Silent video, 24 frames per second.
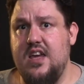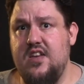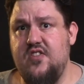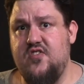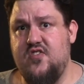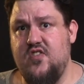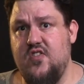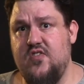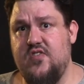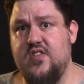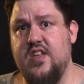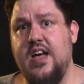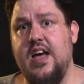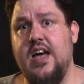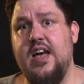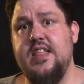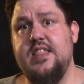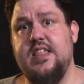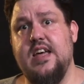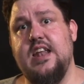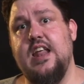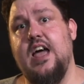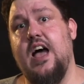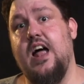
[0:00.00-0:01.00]
issues
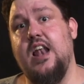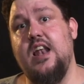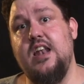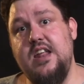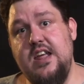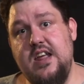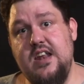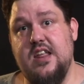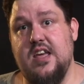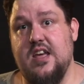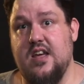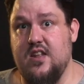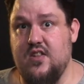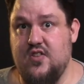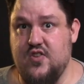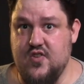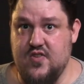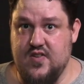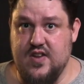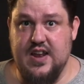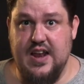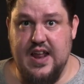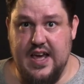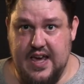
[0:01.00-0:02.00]
that are leading to
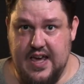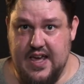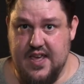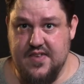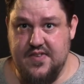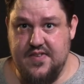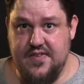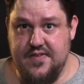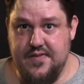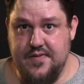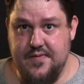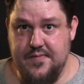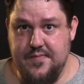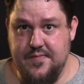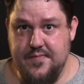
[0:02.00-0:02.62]
delays.